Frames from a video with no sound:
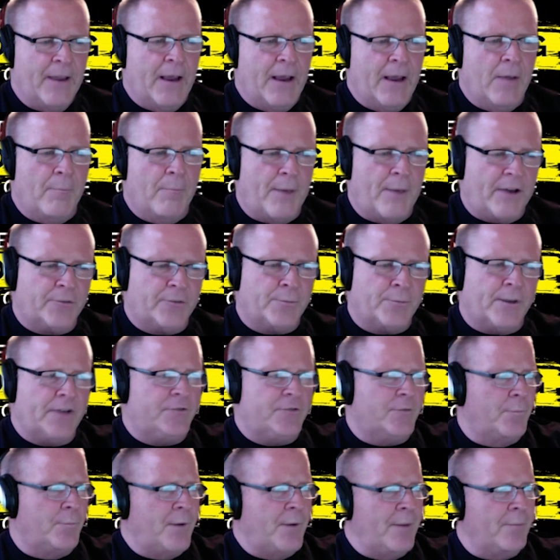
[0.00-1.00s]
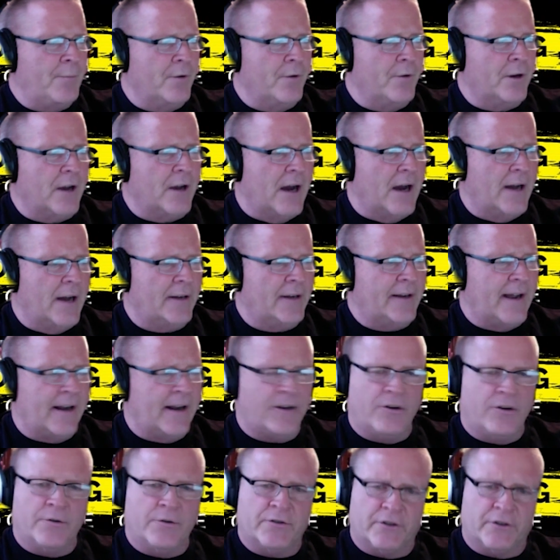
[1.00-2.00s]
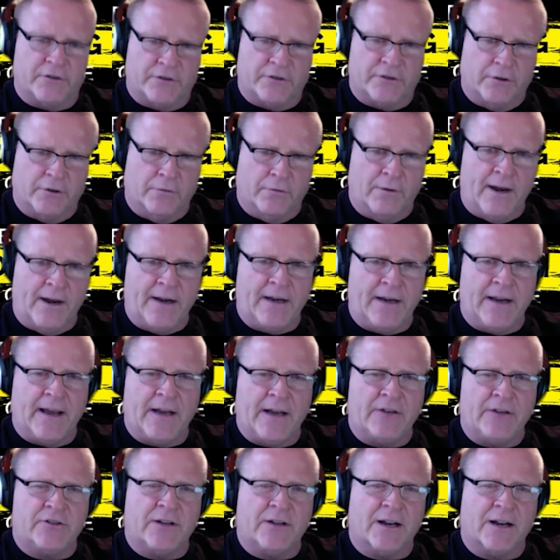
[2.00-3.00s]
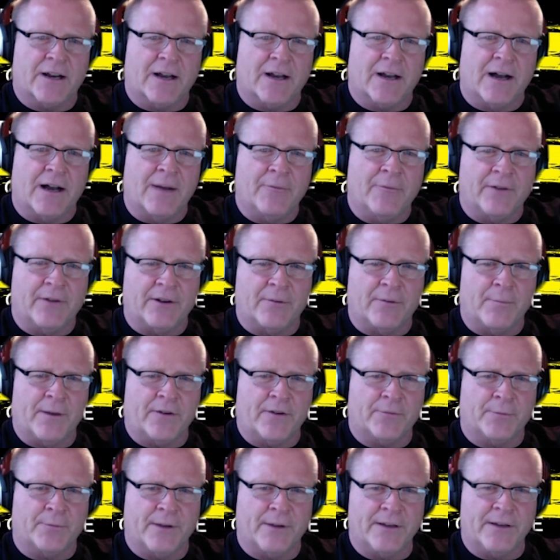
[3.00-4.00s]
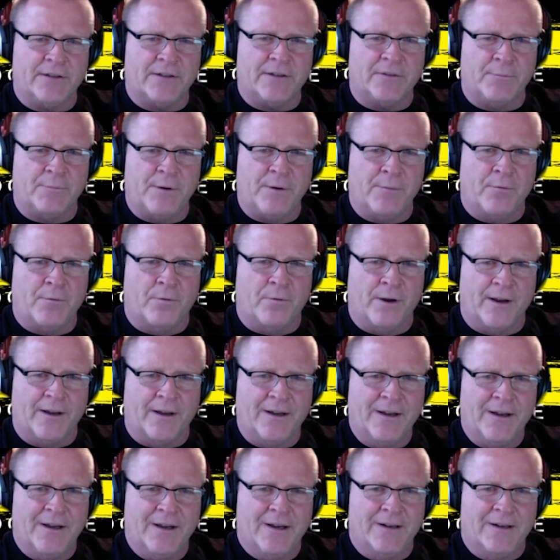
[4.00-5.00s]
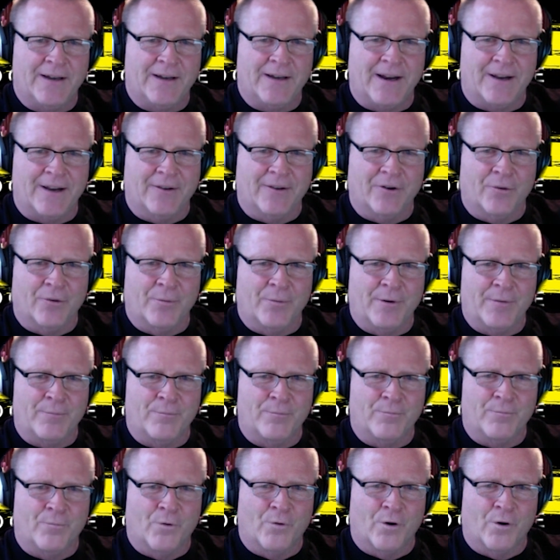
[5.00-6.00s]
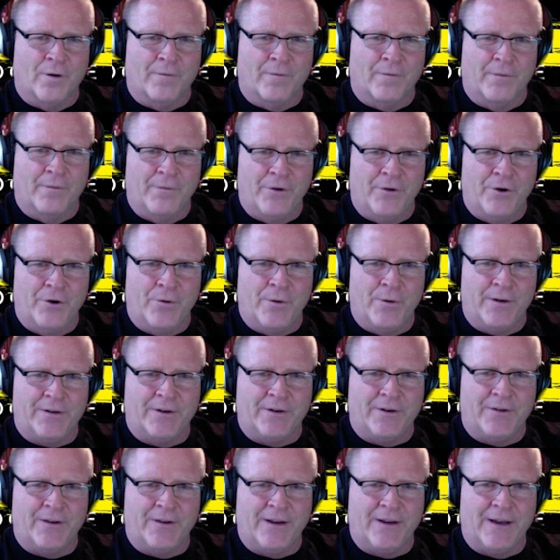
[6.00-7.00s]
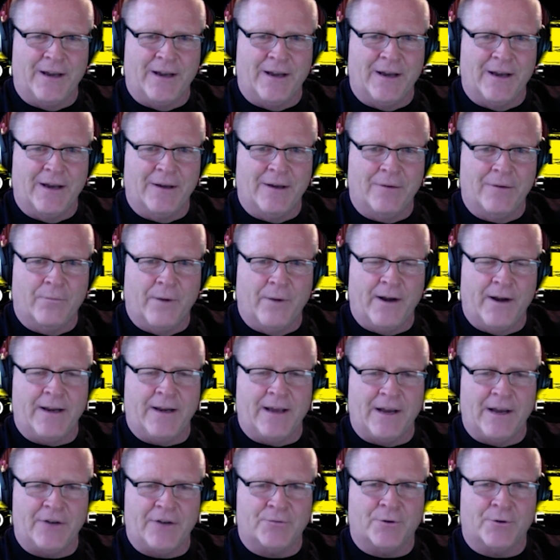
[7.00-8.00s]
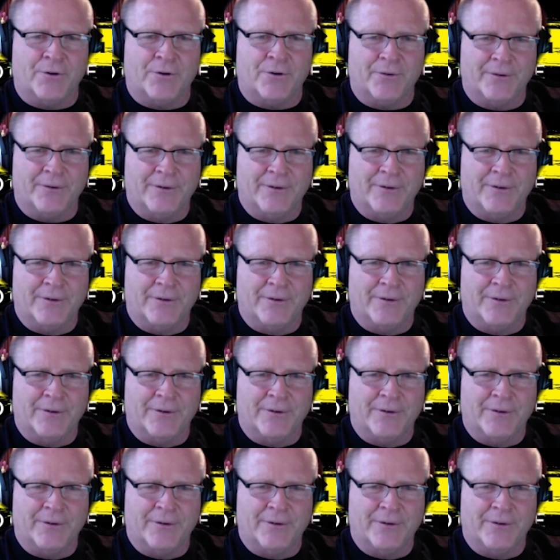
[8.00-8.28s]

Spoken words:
best place for people to contact you, is it still randygage.com? Is that the best place if people want to take a little bit more of a view into the Randy Gage world?